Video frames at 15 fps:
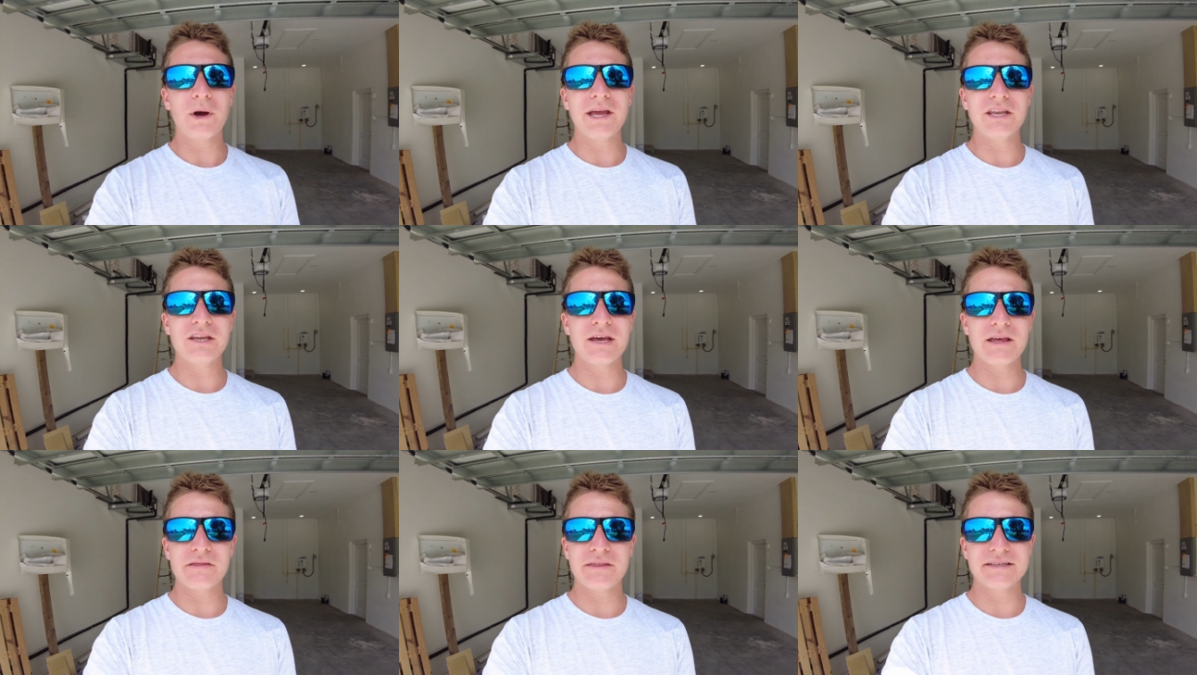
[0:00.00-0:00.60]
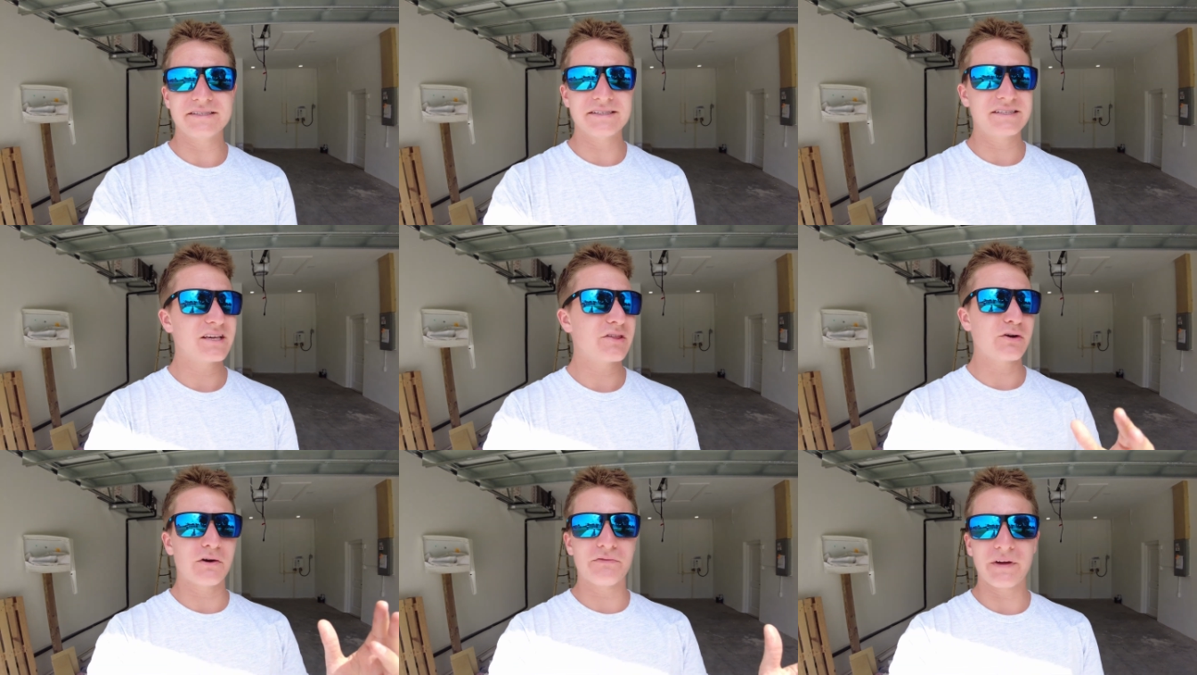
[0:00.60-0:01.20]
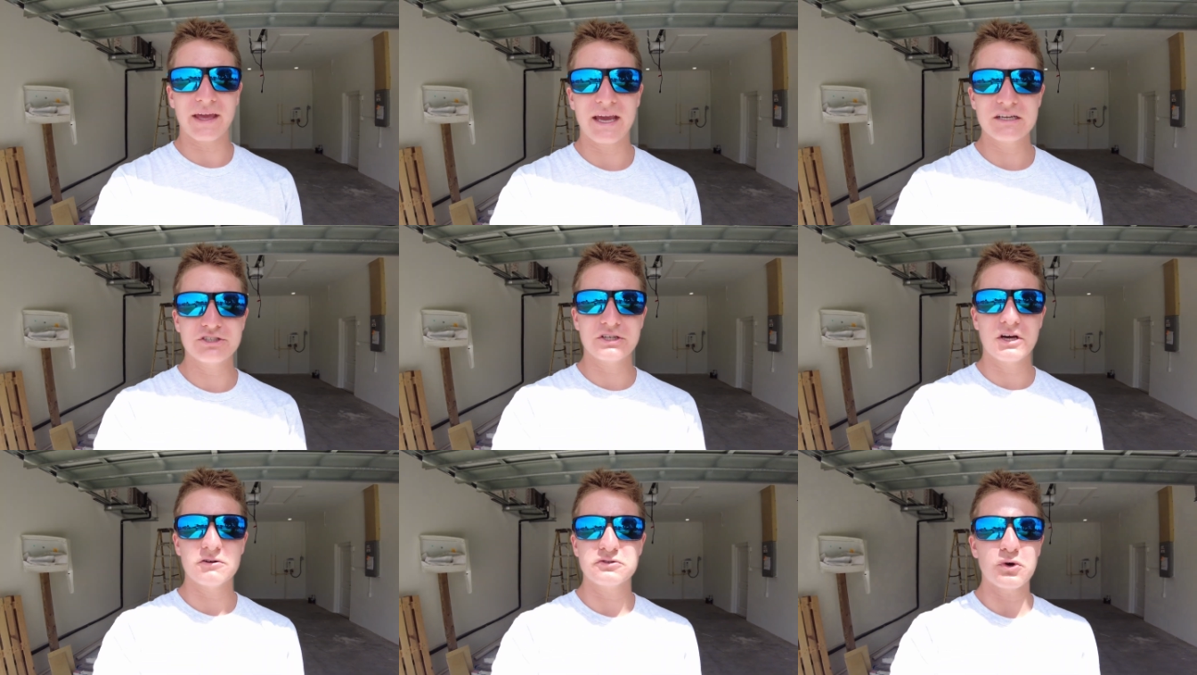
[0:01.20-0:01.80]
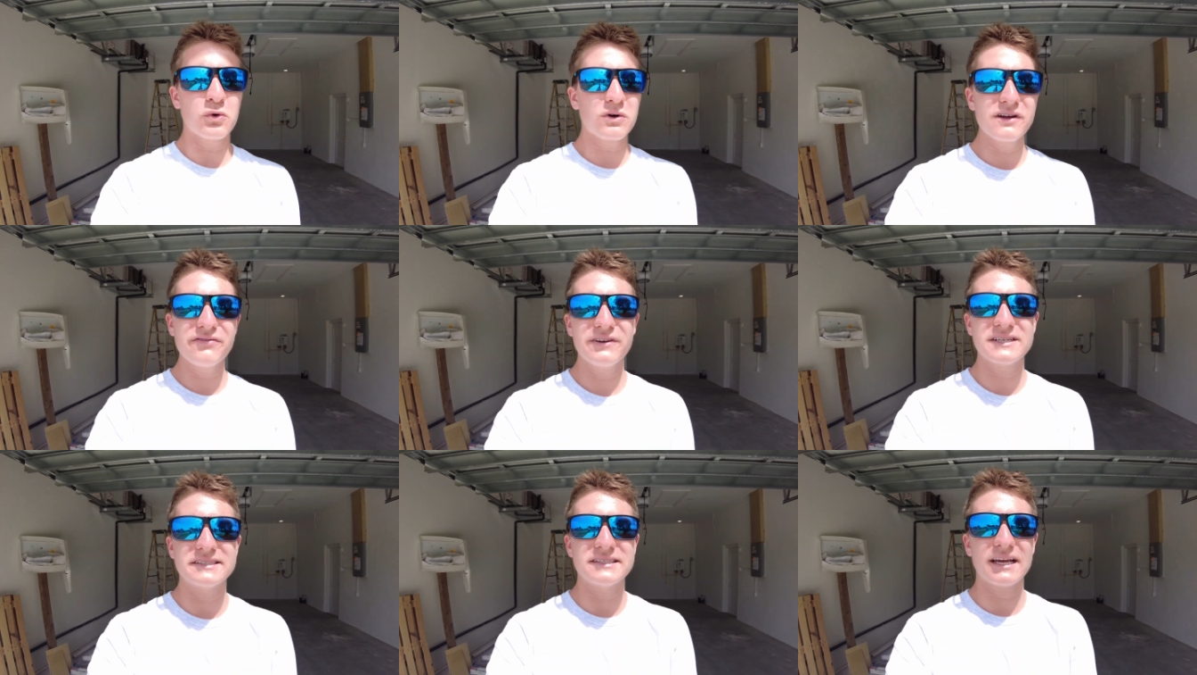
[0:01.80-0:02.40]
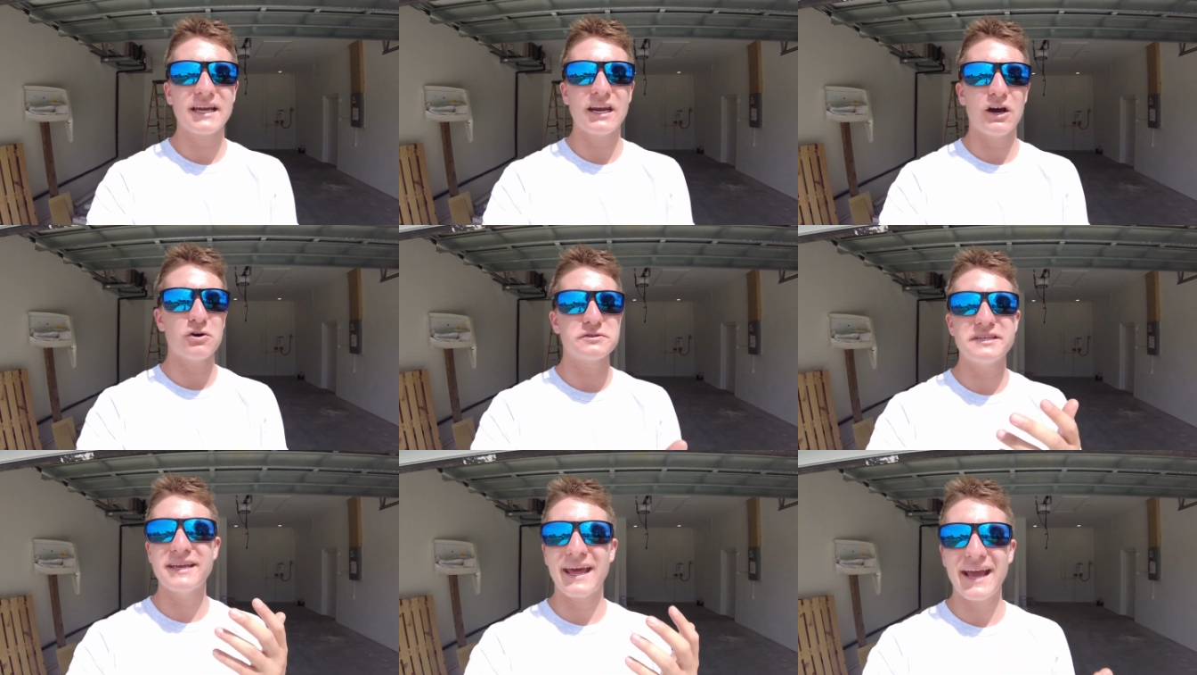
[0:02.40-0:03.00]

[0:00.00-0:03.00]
when this is either a vacation house or even a second house.